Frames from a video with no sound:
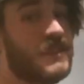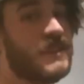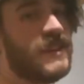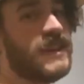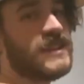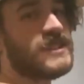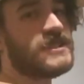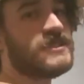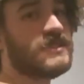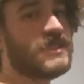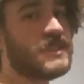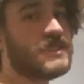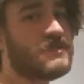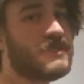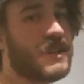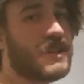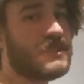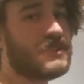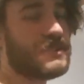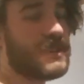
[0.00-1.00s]
Yes, you can
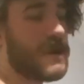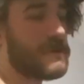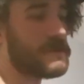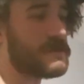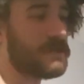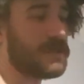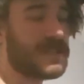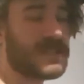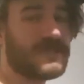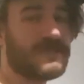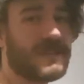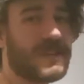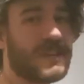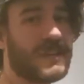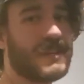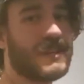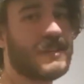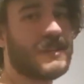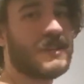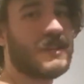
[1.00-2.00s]
train your traps with this
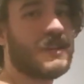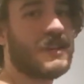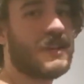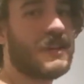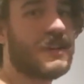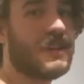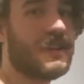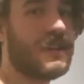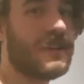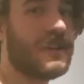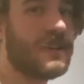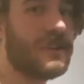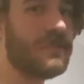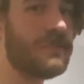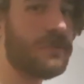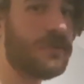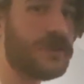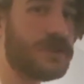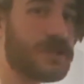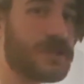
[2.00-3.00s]
thing.
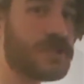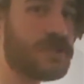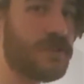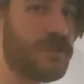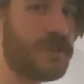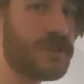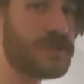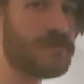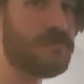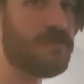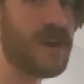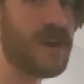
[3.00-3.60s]
Roll your shoulders